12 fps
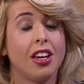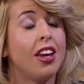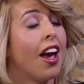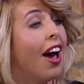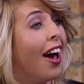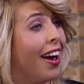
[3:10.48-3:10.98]

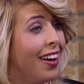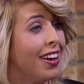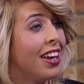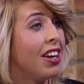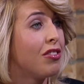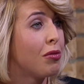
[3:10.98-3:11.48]
Yeah,
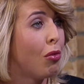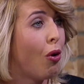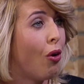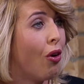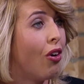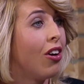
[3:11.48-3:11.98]
even
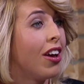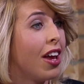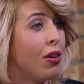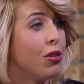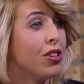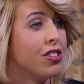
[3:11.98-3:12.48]
more.
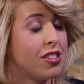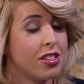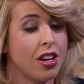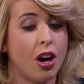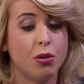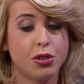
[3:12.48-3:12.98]
It even
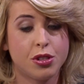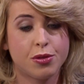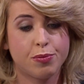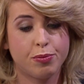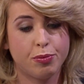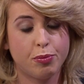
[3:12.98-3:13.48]
was, more. I
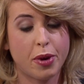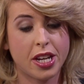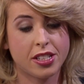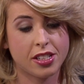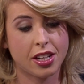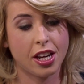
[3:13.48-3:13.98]
was,
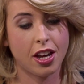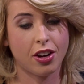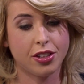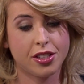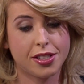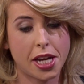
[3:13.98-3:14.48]
basically,
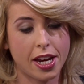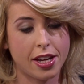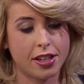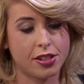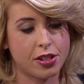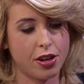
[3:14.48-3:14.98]
I'd
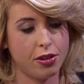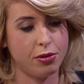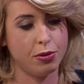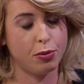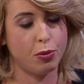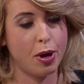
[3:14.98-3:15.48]
take it
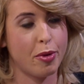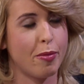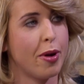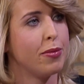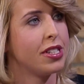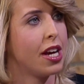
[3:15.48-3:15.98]
so when my
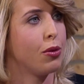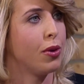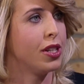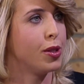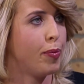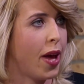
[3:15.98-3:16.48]
mum and dad
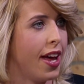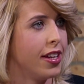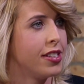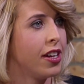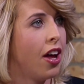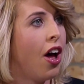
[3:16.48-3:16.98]
went to
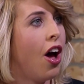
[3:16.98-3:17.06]
bed,